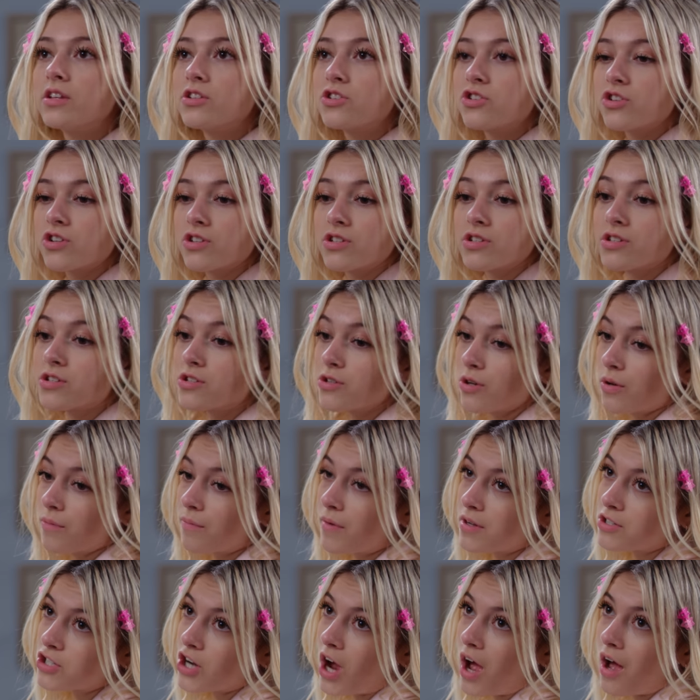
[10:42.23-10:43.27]
Just doing
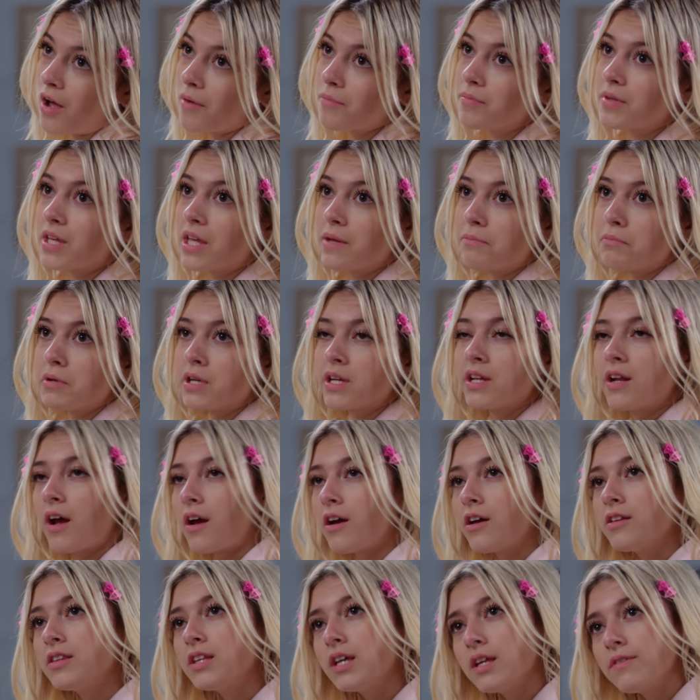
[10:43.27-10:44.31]
my job, keeping an
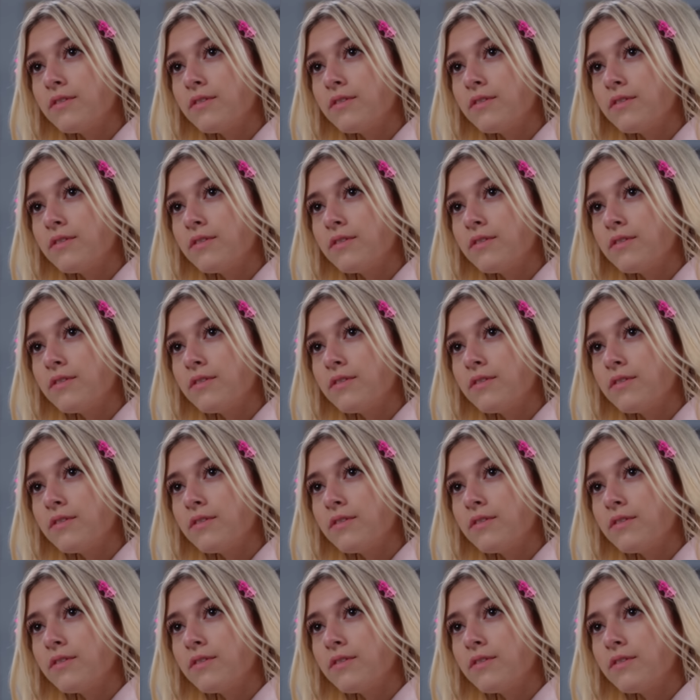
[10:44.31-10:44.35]
eye on the